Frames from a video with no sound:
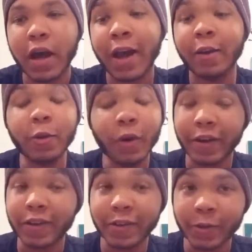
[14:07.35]
I knew
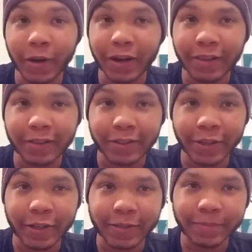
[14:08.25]
I couldn't do anything to
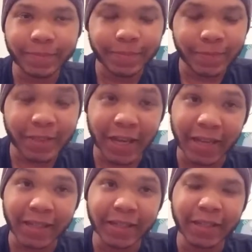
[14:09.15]
her,
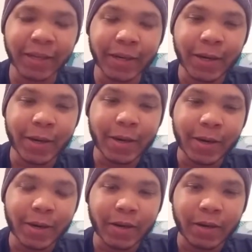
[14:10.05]
sadly.
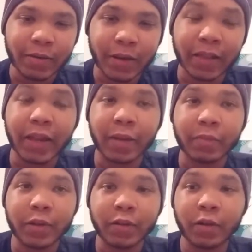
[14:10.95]
Not that
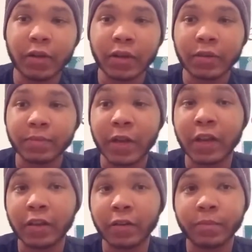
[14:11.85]
I'm condoning
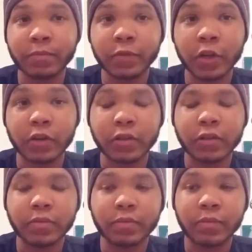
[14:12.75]
hitting
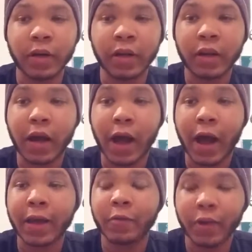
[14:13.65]
girls, but
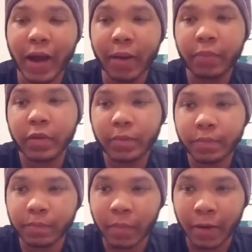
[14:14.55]
I grabbed
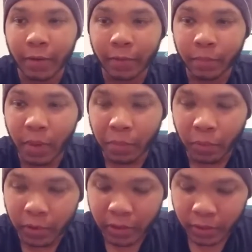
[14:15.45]
my
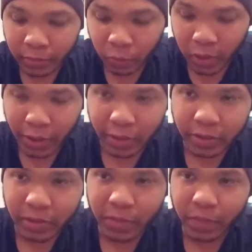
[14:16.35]
boy
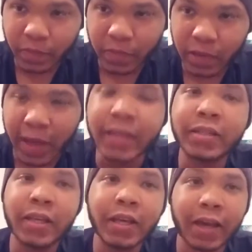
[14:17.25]
Wiccan's
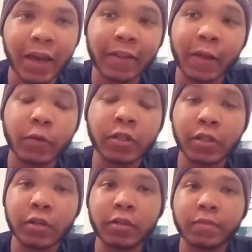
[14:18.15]
iced tea can that was
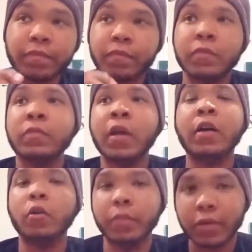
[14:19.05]
still
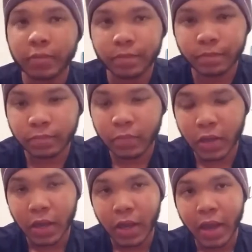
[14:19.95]
not open,
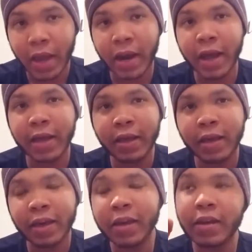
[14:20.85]
and I
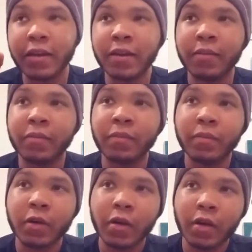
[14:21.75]
hit him.